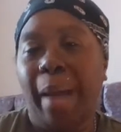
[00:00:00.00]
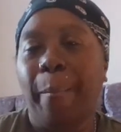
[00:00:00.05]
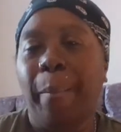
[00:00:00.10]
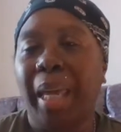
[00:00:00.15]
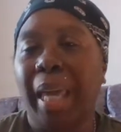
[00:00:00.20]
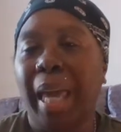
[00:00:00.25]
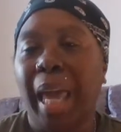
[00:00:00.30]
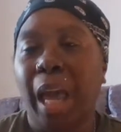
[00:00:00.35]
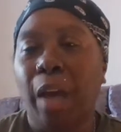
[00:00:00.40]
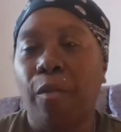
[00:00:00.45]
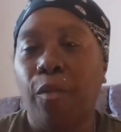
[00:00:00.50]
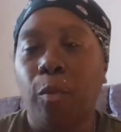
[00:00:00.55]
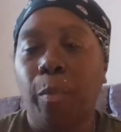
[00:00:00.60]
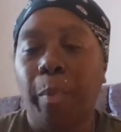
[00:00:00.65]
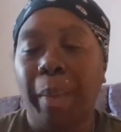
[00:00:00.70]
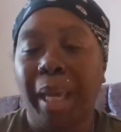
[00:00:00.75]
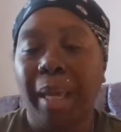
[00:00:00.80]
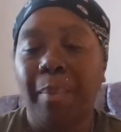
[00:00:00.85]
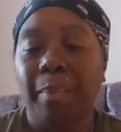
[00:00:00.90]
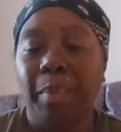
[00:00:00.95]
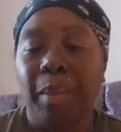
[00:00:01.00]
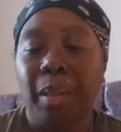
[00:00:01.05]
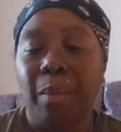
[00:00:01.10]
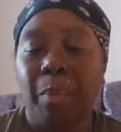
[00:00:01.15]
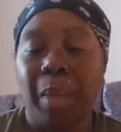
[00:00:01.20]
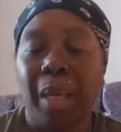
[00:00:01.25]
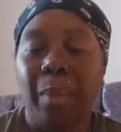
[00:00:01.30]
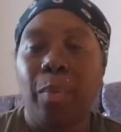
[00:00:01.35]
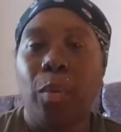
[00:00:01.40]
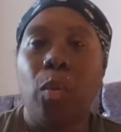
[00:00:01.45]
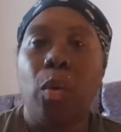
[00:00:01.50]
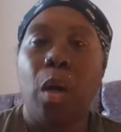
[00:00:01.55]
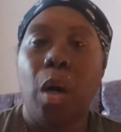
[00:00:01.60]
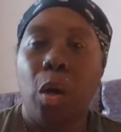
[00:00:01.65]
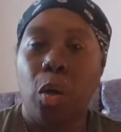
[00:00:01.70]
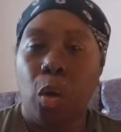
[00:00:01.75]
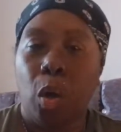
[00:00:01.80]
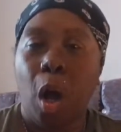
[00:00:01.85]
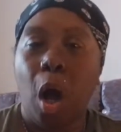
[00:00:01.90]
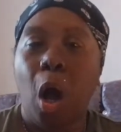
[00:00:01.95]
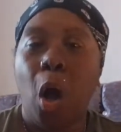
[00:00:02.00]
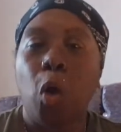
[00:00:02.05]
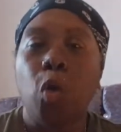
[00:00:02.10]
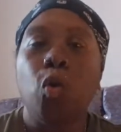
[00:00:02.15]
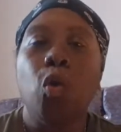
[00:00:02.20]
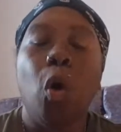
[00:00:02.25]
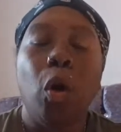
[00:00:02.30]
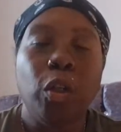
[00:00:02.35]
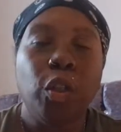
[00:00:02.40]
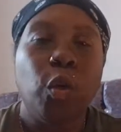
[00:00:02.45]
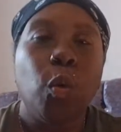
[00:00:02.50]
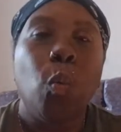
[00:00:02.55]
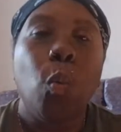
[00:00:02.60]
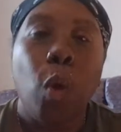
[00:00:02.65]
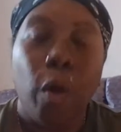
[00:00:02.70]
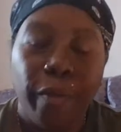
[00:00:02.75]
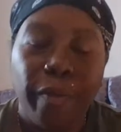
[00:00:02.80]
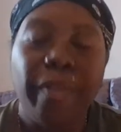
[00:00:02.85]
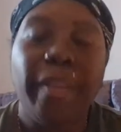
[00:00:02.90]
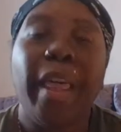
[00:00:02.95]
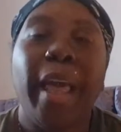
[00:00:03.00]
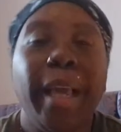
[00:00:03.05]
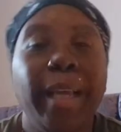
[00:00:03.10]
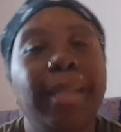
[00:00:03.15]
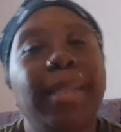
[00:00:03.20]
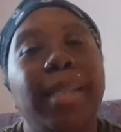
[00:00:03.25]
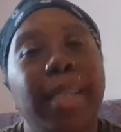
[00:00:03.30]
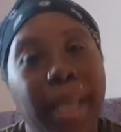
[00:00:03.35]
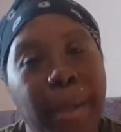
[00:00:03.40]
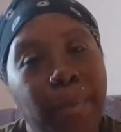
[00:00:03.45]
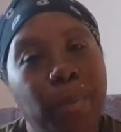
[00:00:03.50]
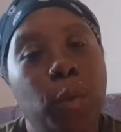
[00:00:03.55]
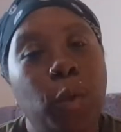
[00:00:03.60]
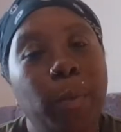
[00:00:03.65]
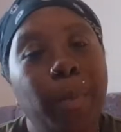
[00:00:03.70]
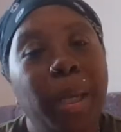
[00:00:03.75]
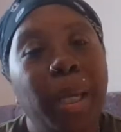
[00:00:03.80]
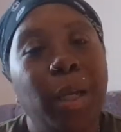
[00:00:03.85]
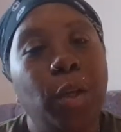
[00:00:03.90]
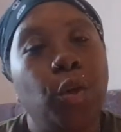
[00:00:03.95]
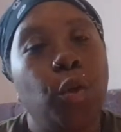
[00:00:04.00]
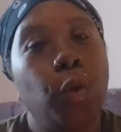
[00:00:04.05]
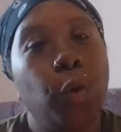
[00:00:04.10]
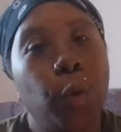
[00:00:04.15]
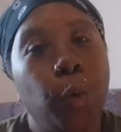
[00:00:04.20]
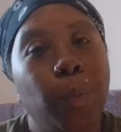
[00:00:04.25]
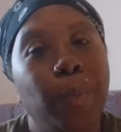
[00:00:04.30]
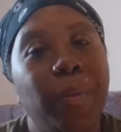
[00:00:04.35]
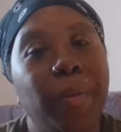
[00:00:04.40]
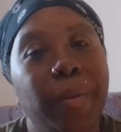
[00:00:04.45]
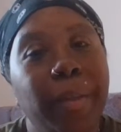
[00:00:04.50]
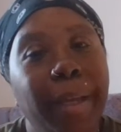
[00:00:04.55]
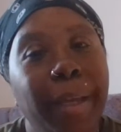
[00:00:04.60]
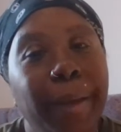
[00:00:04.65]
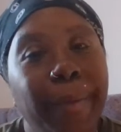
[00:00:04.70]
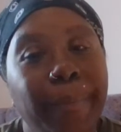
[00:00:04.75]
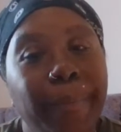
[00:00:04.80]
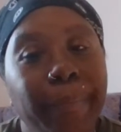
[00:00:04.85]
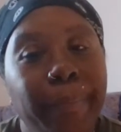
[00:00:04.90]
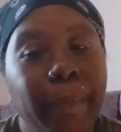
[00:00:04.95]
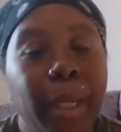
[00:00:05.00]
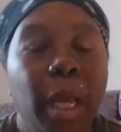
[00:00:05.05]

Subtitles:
And be careful, peeps. People are not what they seem to be. Do you know what I'm saying?